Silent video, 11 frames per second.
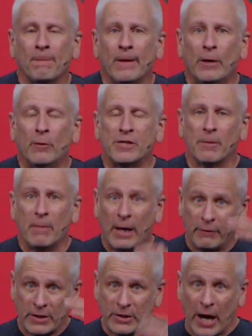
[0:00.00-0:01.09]
He was a man
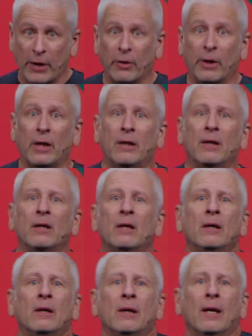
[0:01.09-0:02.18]
of integrity,
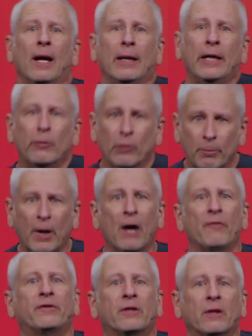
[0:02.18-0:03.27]
and he
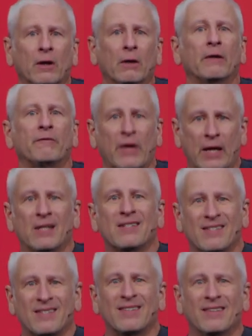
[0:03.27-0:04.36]
rebuffed her
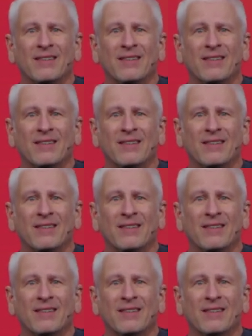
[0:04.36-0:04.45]
advance.